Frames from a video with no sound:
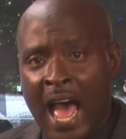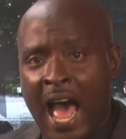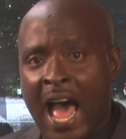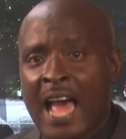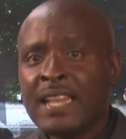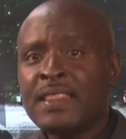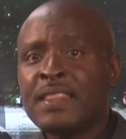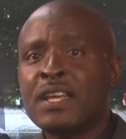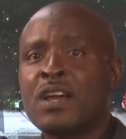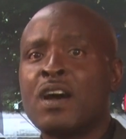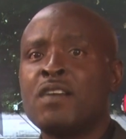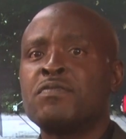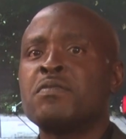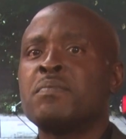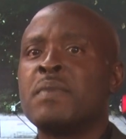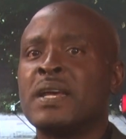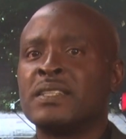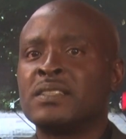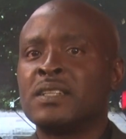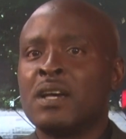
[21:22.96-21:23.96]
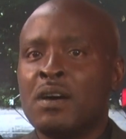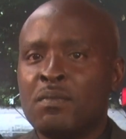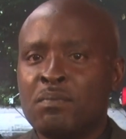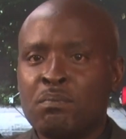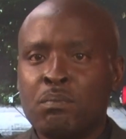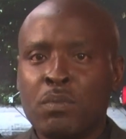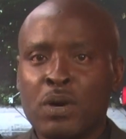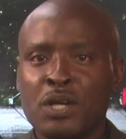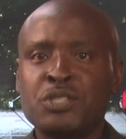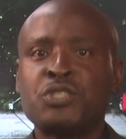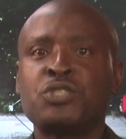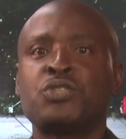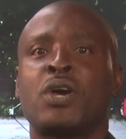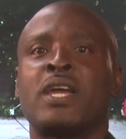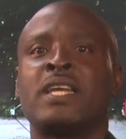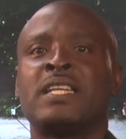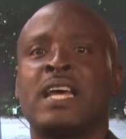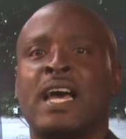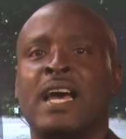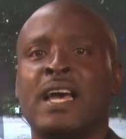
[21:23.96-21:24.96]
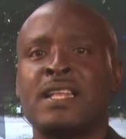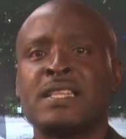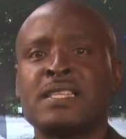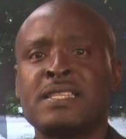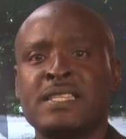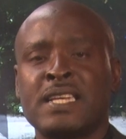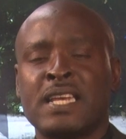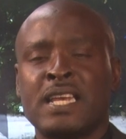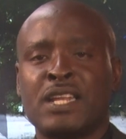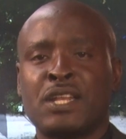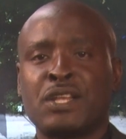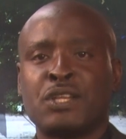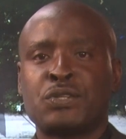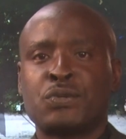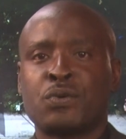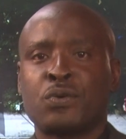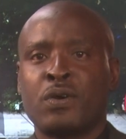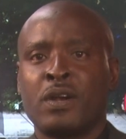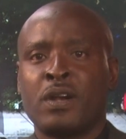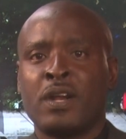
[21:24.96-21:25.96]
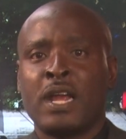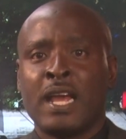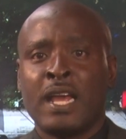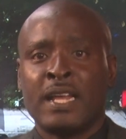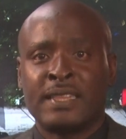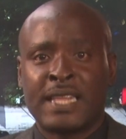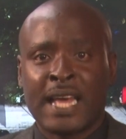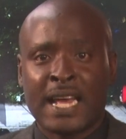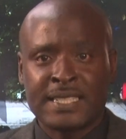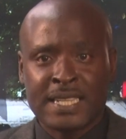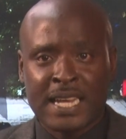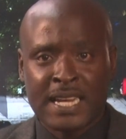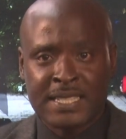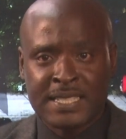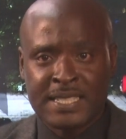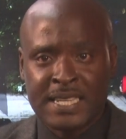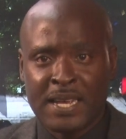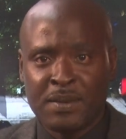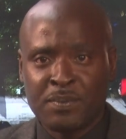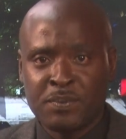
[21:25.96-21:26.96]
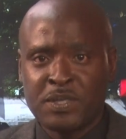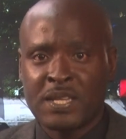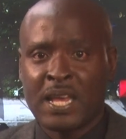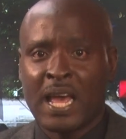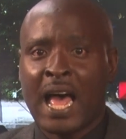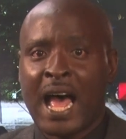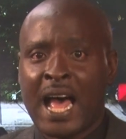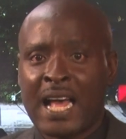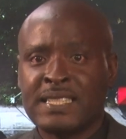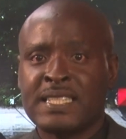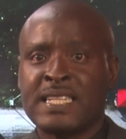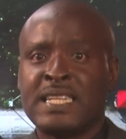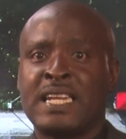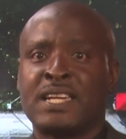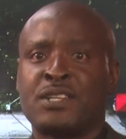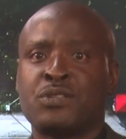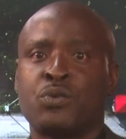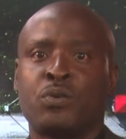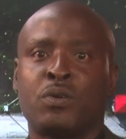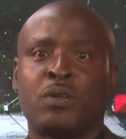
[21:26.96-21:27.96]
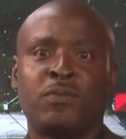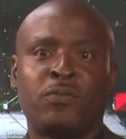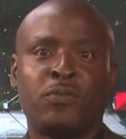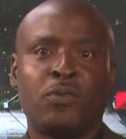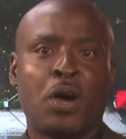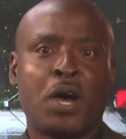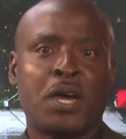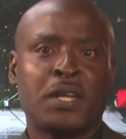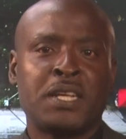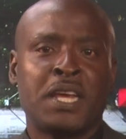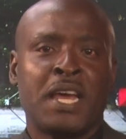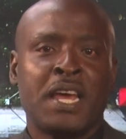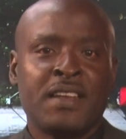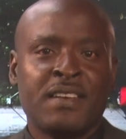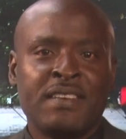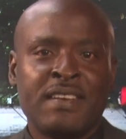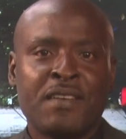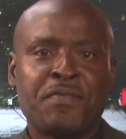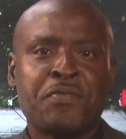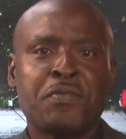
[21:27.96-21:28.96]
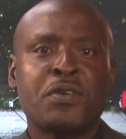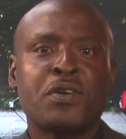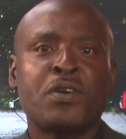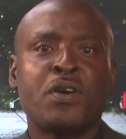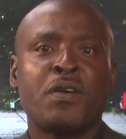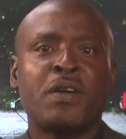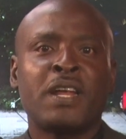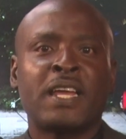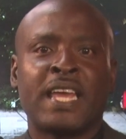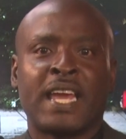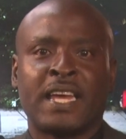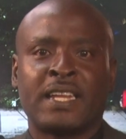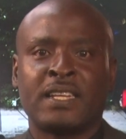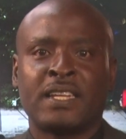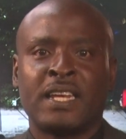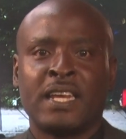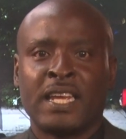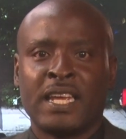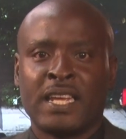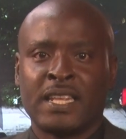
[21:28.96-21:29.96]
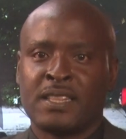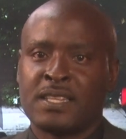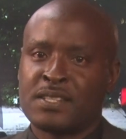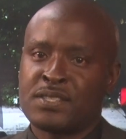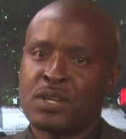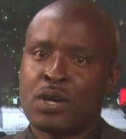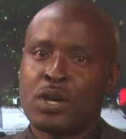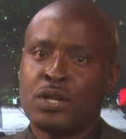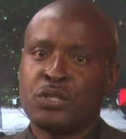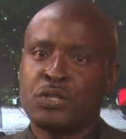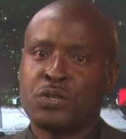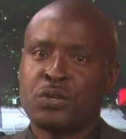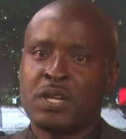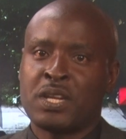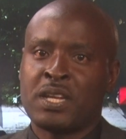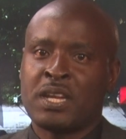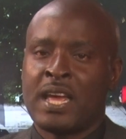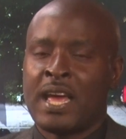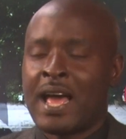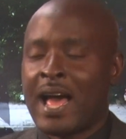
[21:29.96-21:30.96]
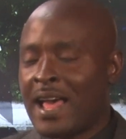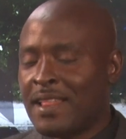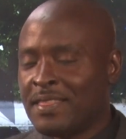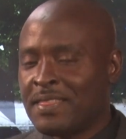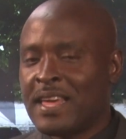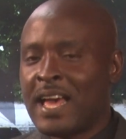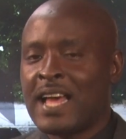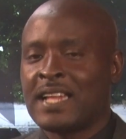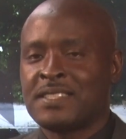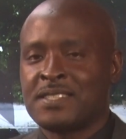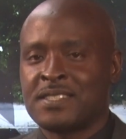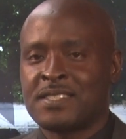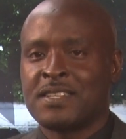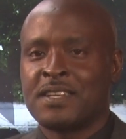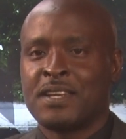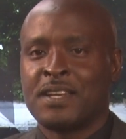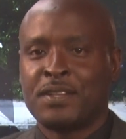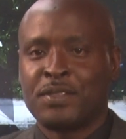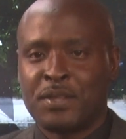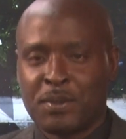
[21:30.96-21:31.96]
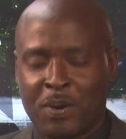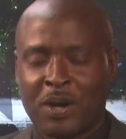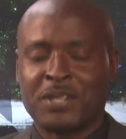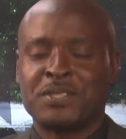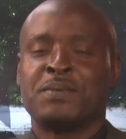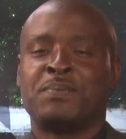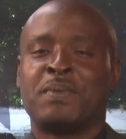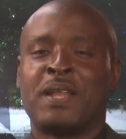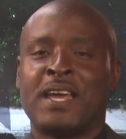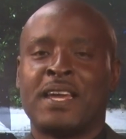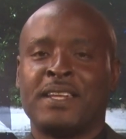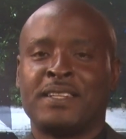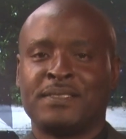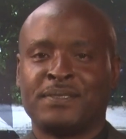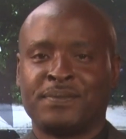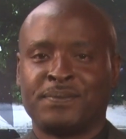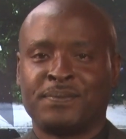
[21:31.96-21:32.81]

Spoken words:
and the government must join hands to ensure that attempts at electoral fraud never occur again in this country. And that's the bottom line.